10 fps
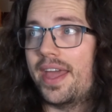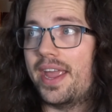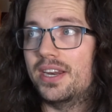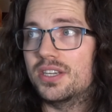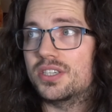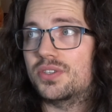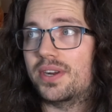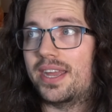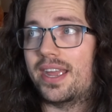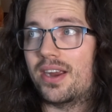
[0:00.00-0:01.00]

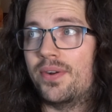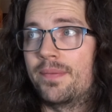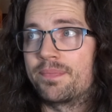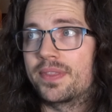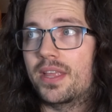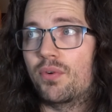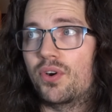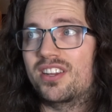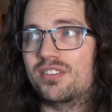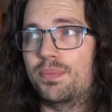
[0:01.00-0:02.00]
industry here that were
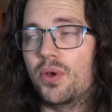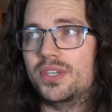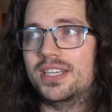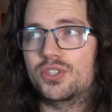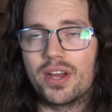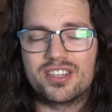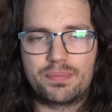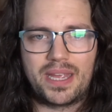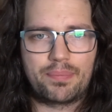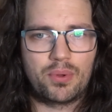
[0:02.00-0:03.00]
exploiting trans
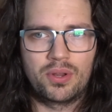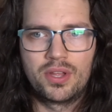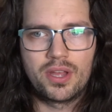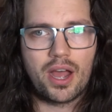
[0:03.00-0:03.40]
people,